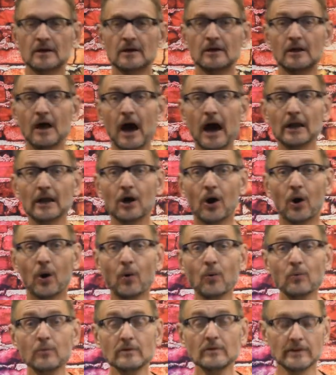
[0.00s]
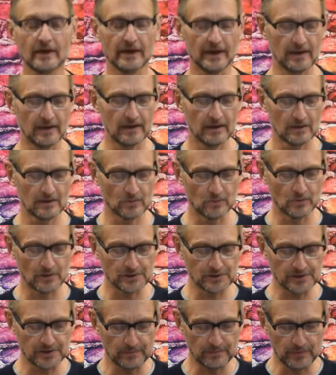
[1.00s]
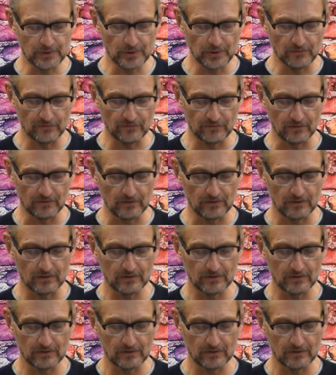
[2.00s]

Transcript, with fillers: Not only was she beautiful,